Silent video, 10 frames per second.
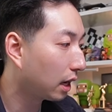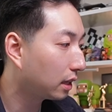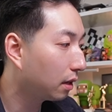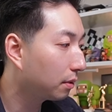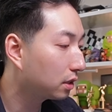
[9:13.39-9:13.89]
I
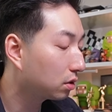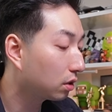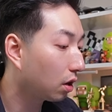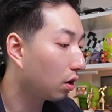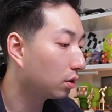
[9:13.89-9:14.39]
think I'm gonna
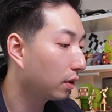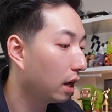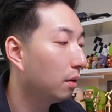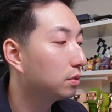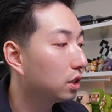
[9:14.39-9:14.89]
turn it all the way
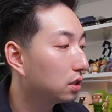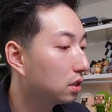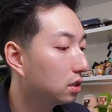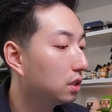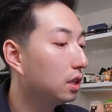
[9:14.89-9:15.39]
up just
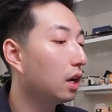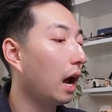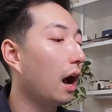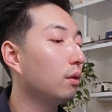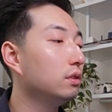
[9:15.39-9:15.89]
to see
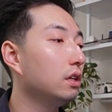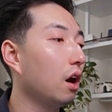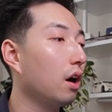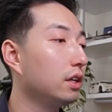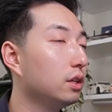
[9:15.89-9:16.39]
how the
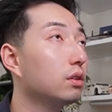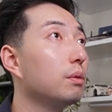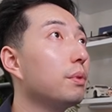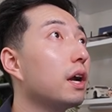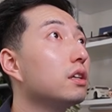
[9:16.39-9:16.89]
audio
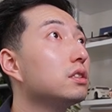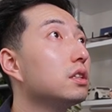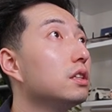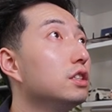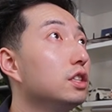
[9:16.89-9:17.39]
compares
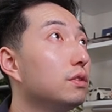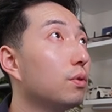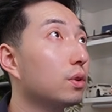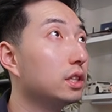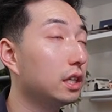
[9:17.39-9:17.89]
to the
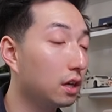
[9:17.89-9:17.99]
G14.